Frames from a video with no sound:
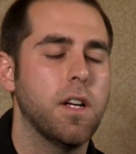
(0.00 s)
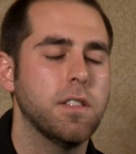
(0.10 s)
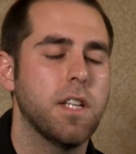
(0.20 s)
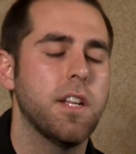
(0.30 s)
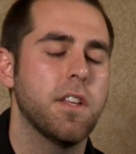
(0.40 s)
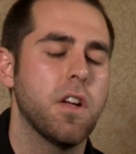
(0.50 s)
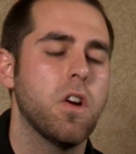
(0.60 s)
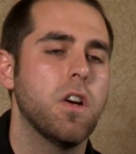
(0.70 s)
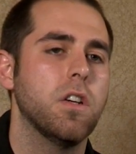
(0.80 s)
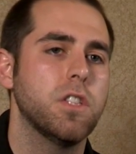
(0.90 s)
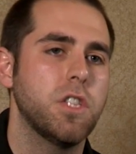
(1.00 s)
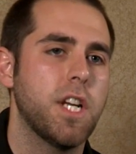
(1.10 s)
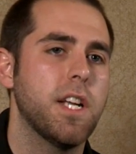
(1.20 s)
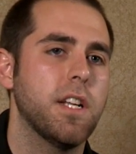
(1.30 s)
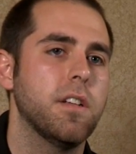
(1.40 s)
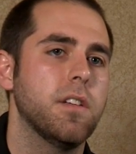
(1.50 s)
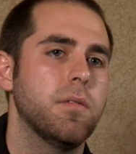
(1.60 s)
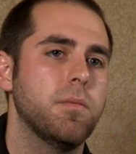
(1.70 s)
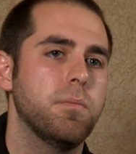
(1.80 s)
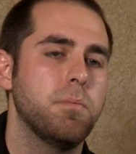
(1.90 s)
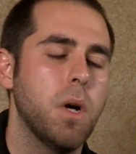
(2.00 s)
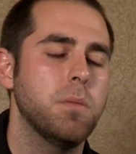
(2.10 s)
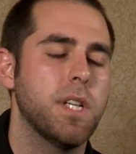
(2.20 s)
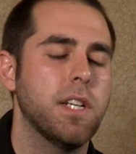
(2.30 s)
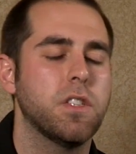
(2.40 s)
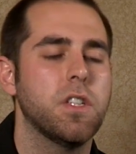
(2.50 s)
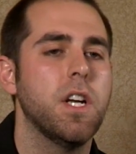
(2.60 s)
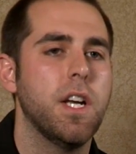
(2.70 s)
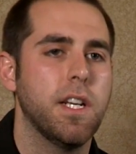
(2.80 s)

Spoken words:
state-of-the-art Chant pump tester,